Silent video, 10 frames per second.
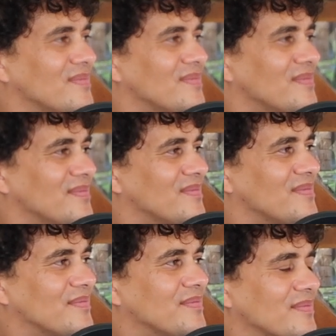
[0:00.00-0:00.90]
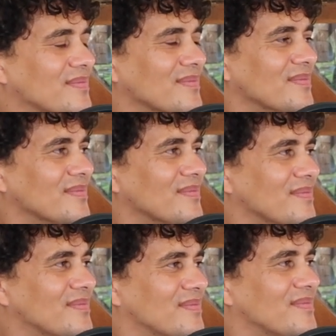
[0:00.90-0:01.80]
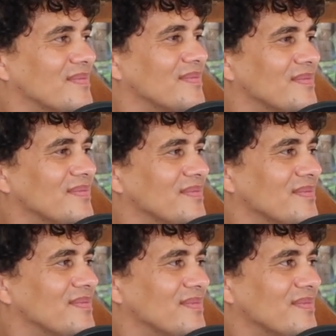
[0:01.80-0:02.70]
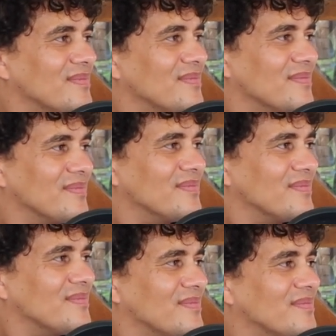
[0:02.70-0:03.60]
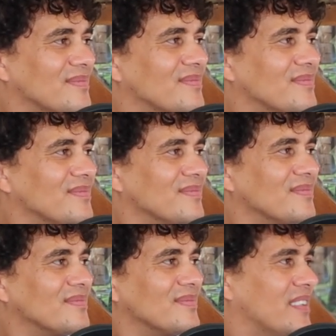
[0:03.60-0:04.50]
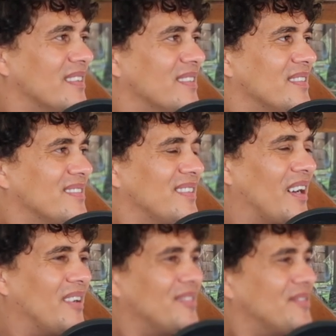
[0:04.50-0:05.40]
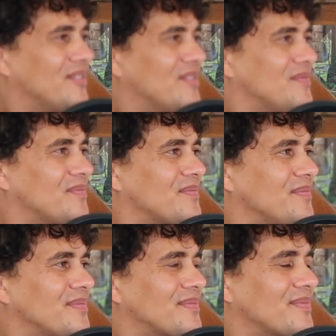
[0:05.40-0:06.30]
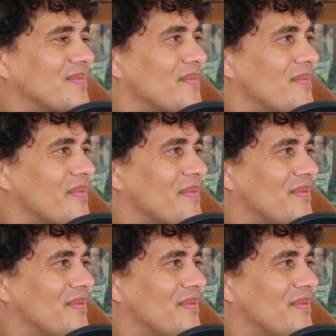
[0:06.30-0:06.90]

No words are spoken by the person on screen.